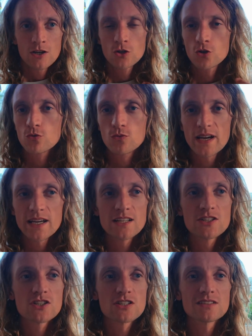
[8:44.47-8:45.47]

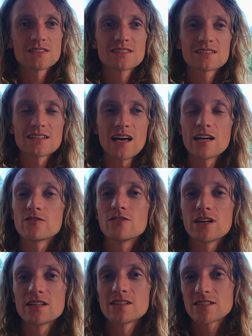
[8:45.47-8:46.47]
courageous,
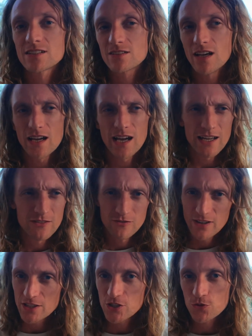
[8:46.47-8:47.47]

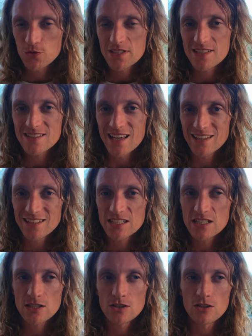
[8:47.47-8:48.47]
adventurous
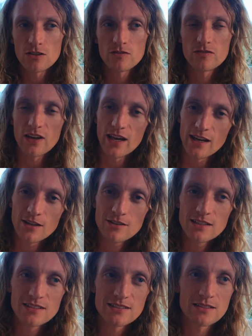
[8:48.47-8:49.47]
energy of
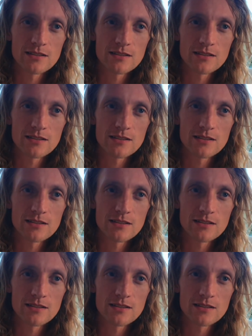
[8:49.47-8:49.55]
Aries,